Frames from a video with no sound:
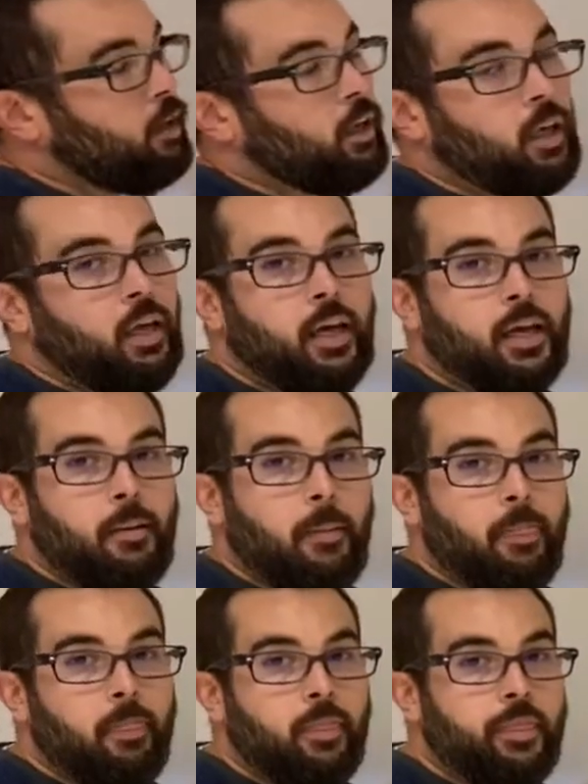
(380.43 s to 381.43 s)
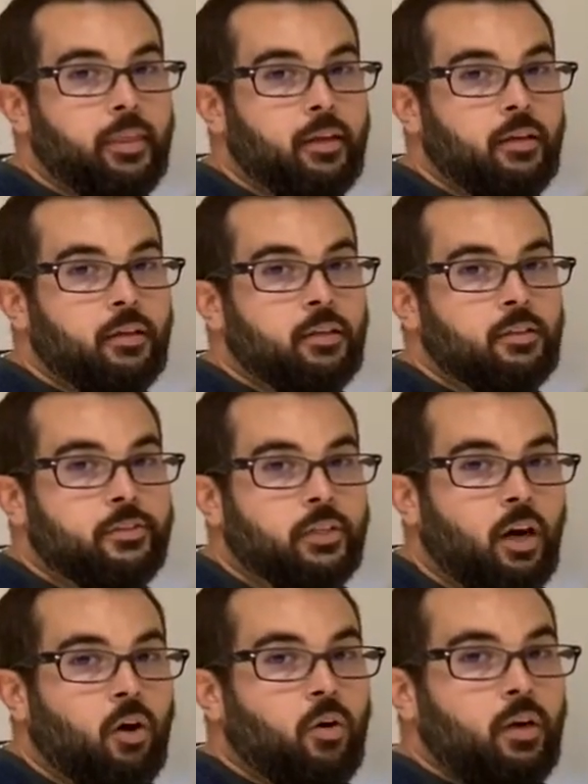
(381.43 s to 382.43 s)
Okay,
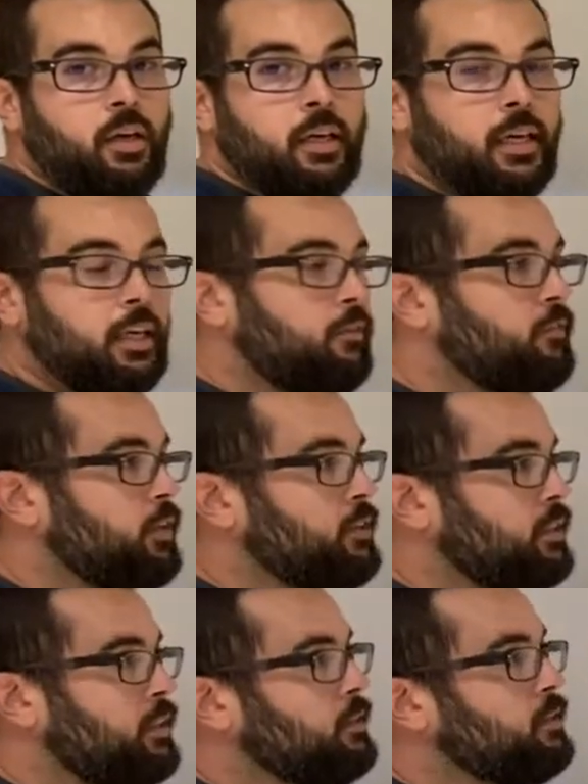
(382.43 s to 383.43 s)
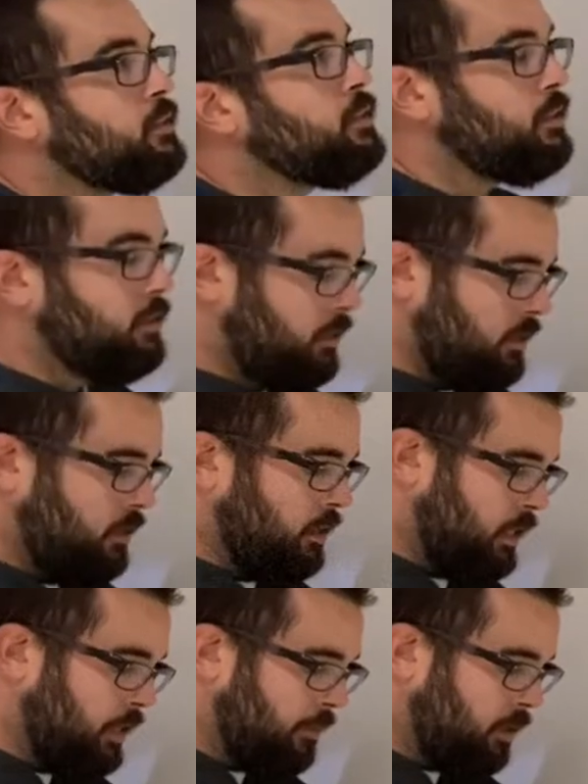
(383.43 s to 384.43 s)
so inverses,
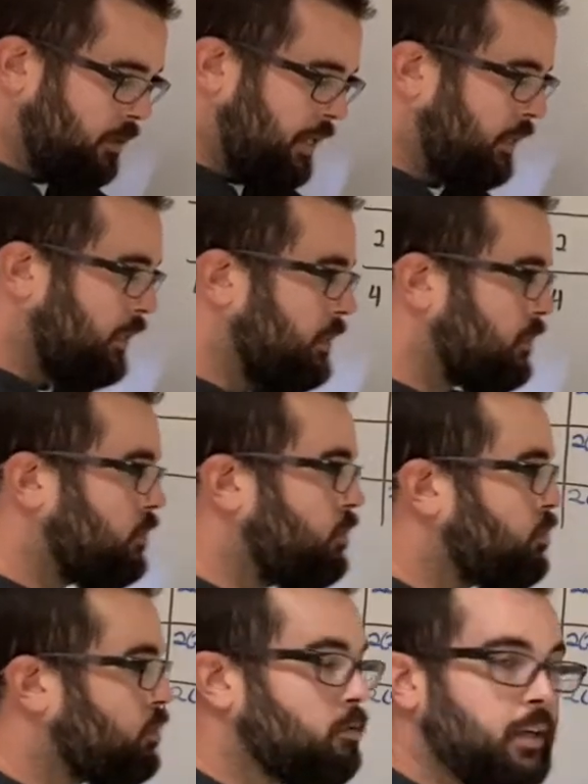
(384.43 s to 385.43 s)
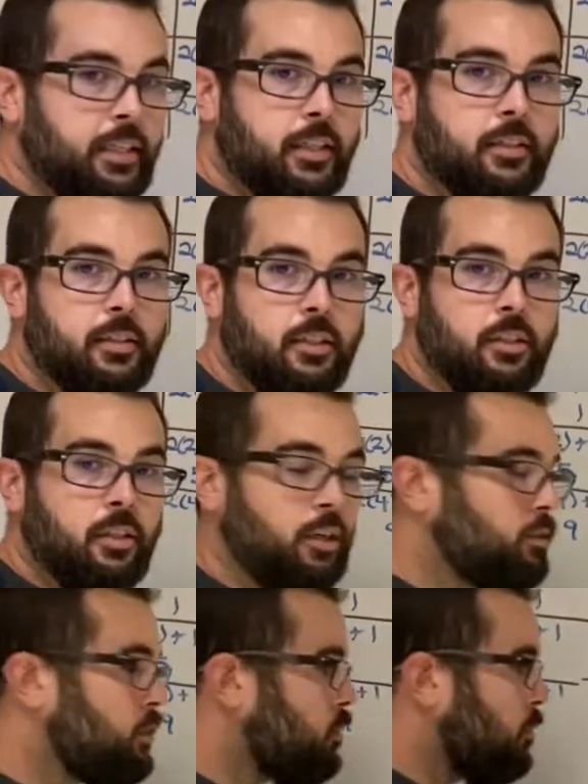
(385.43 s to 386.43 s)
and I'm going to write this, you should write this in your
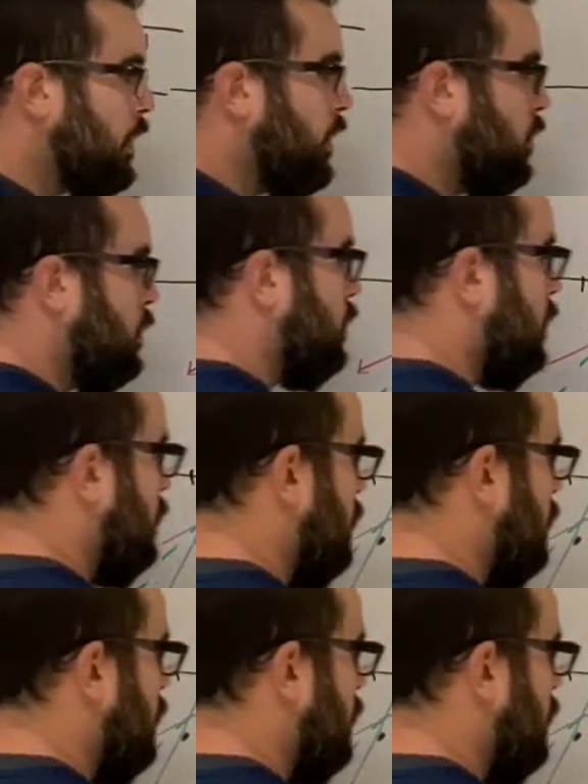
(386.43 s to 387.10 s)
notes as well.